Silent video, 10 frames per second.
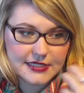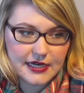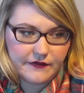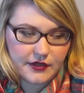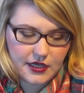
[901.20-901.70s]

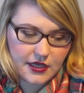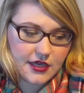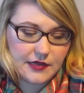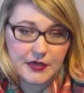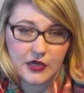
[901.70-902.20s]
definitely
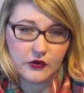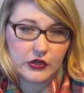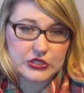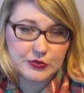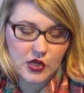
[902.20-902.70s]
can be a
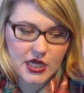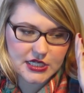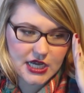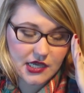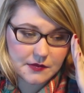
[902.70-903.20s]
grease ball at
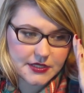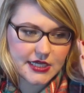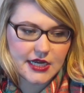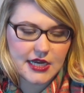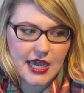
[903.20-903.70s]
times, but
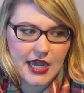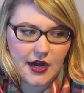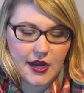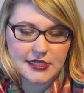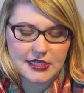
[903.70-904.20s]
second day
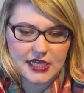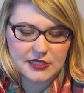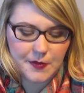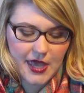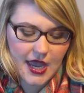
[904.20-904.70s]
hair isn't
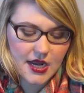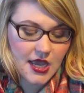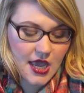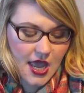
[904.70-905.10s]
as bad.